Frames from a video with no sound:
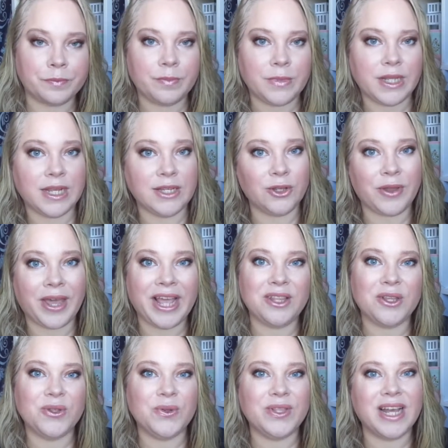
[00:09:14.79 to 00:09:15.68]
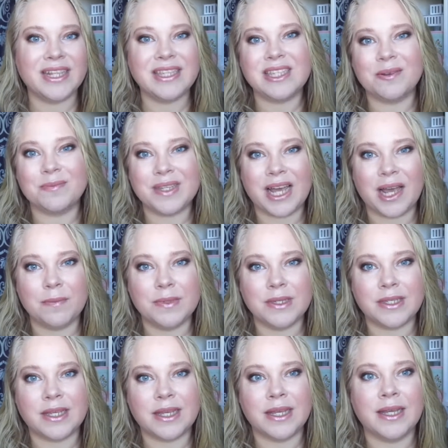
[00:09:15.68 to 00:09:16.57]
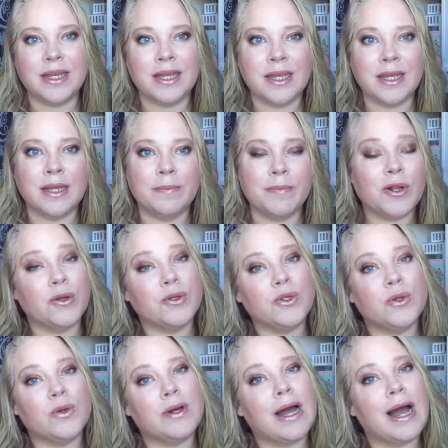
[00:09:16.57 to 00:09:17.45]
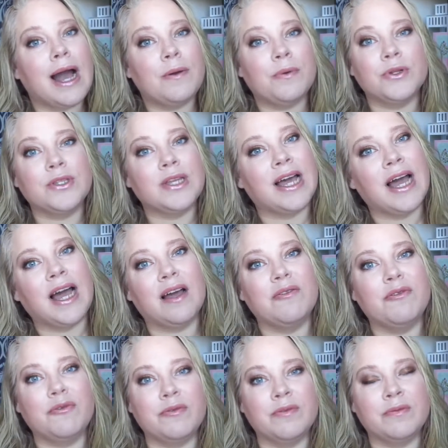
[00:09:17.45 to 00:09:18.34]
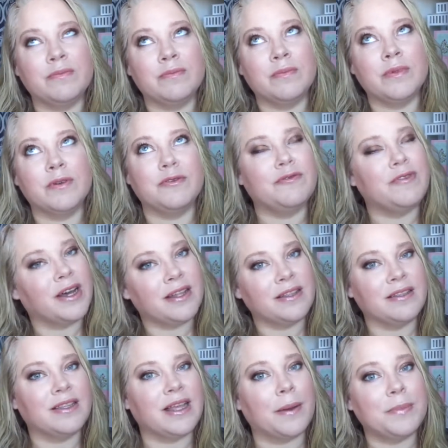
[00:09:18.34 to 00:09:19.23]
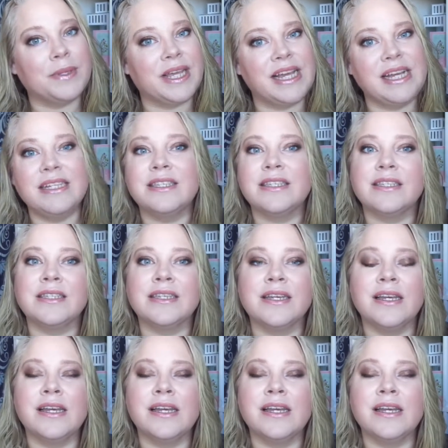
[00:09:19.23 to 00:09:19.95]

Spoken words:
it's okay to do that sometimes. But also I want to have fun updates,